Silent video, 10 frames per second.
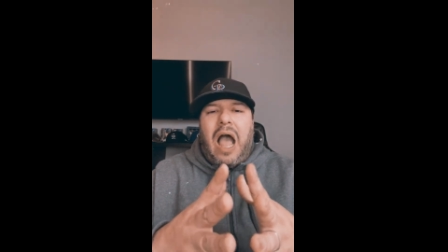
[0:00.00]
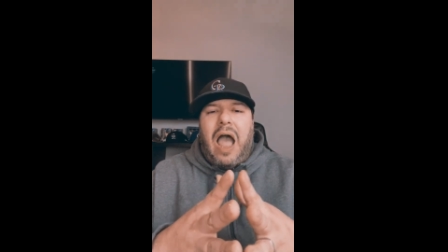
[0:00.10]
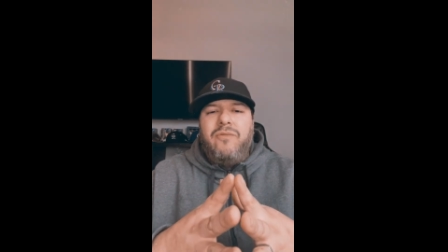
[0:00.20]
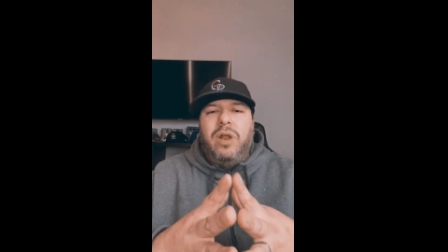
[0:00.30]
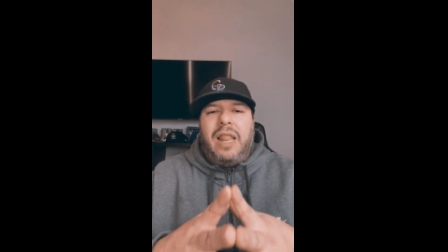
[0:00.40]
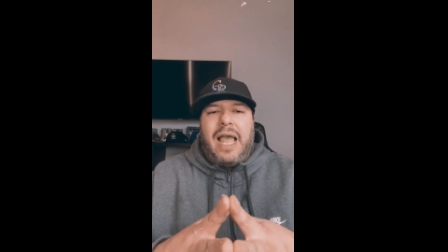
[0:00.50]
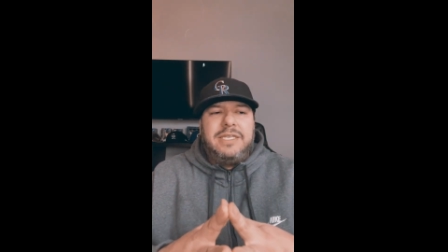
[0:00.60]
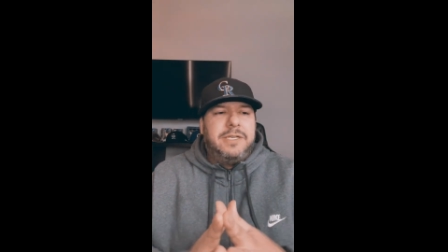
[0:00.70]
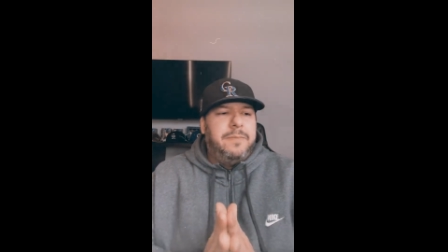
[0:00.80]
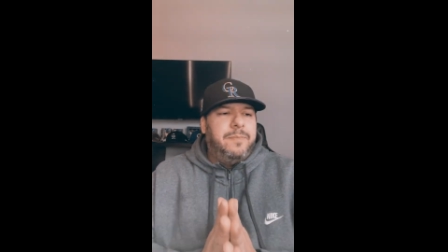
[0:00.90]
I
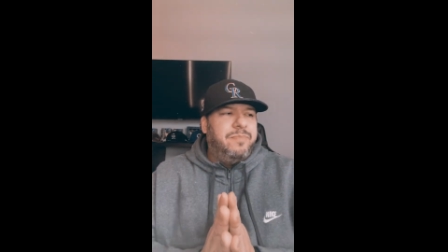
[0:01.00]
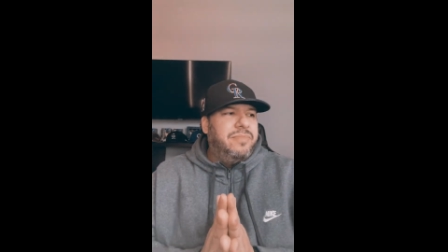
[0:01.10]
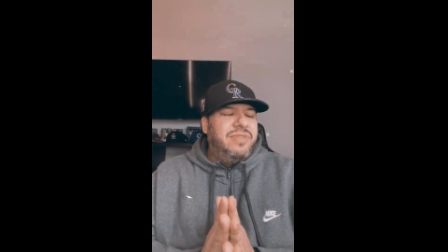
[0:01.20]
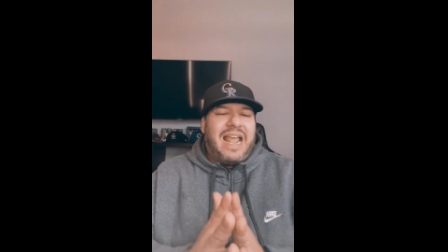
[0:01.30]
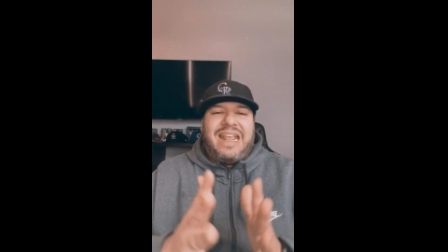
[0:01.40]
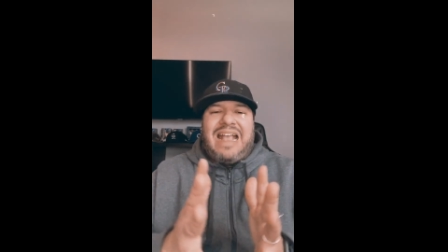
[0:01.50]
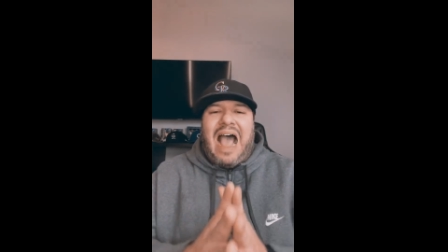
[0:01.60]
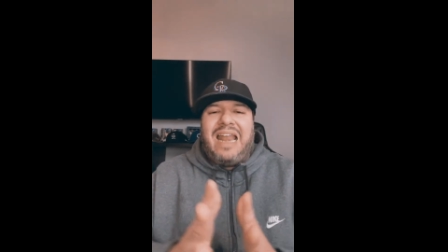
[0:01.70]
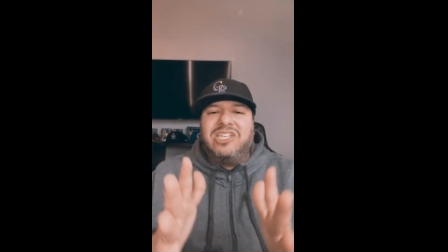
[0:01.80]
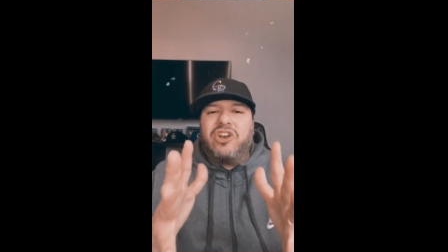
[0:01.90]
realized that
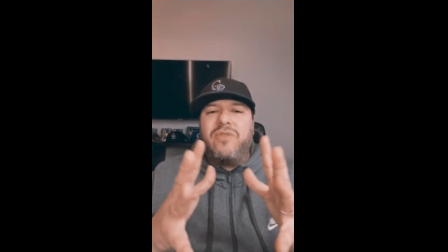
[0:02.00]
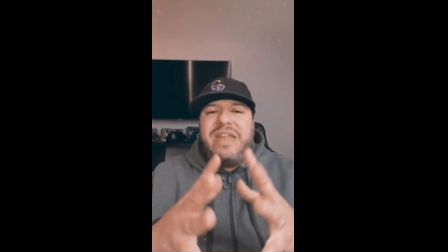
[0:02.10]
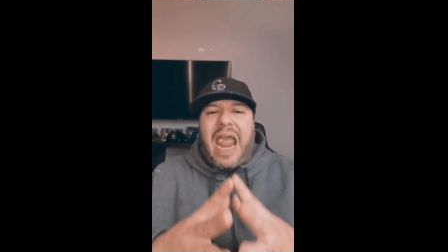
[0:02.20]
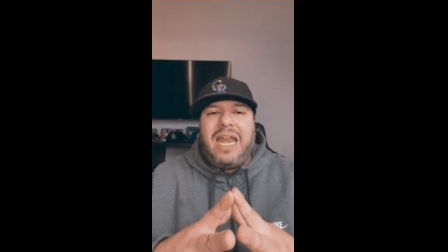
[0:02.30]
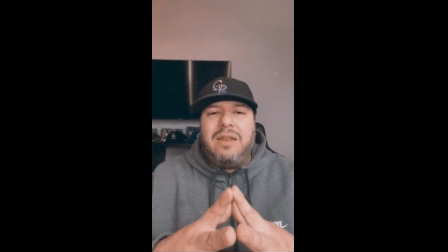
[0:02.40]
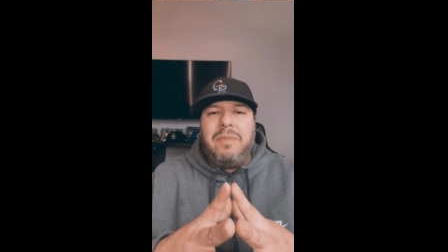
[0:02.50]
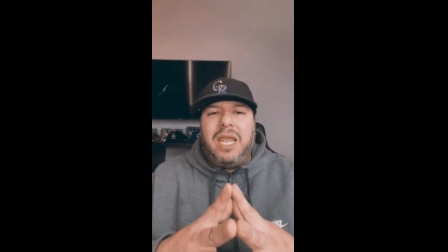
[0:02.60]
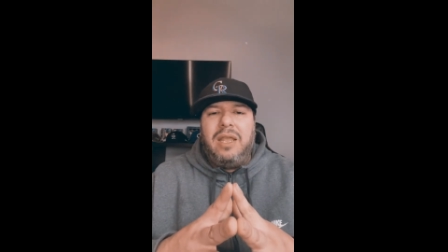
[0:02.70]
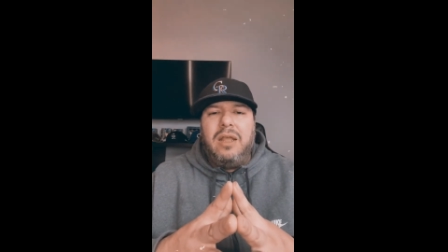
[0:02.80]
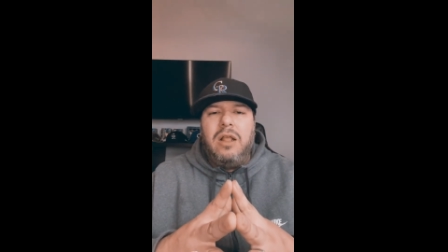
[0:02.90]
God has created
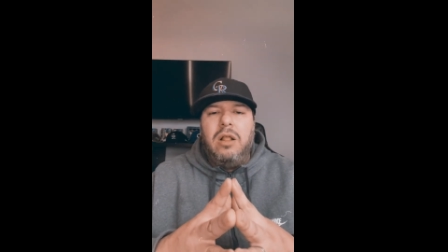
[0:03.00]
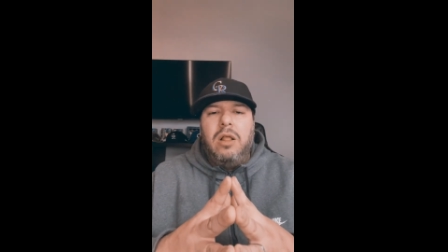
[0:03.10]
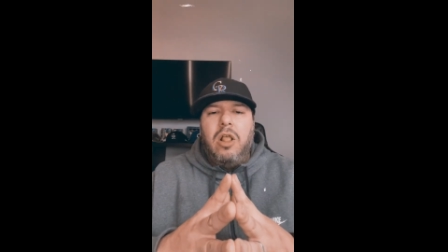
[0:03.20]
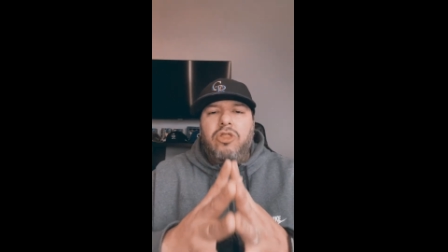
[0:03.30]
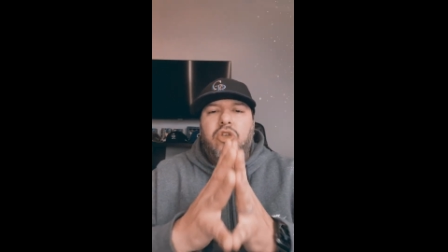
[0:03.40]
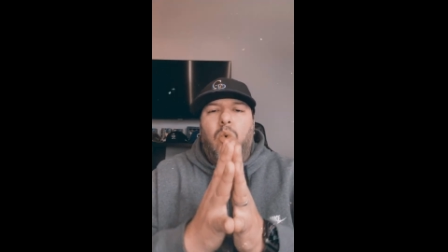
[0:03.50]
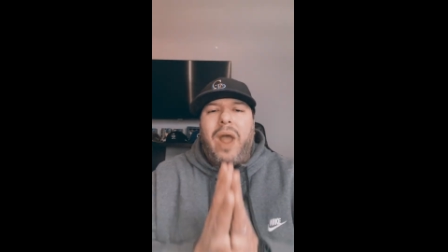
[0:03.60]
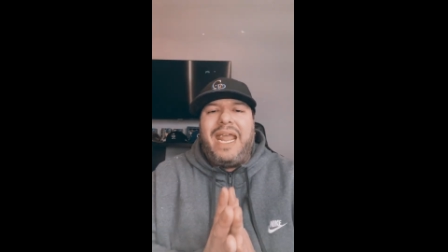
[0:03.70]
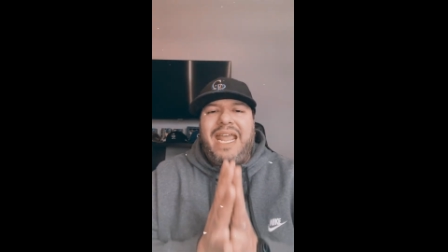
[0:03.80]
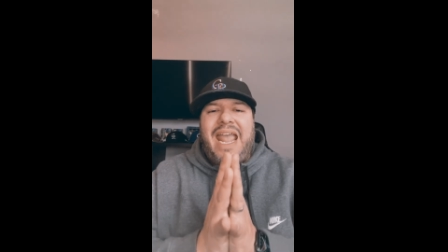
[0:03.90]
me the
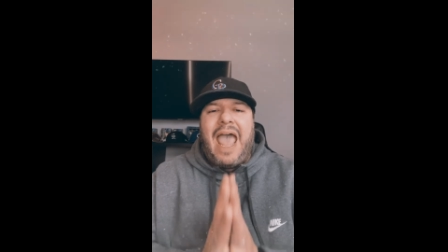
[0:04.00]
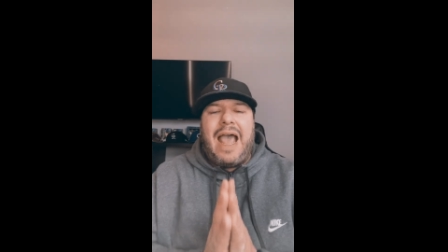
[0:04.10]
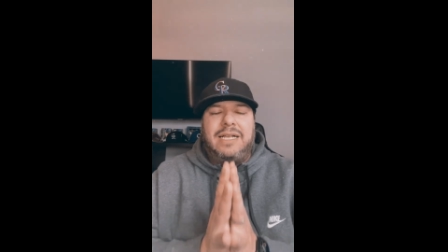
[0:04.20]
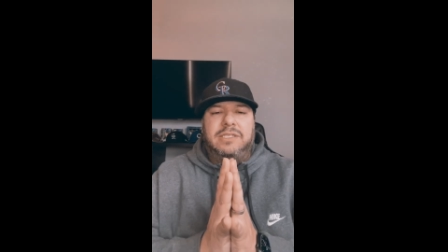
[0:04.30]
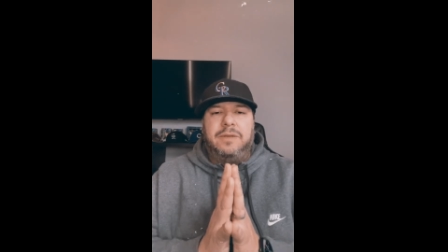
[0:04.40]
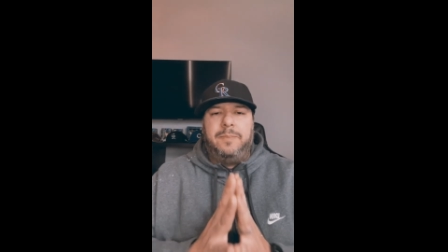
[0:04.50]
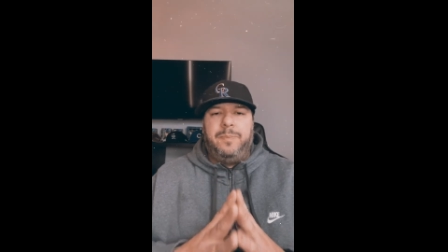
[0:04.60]
way He has.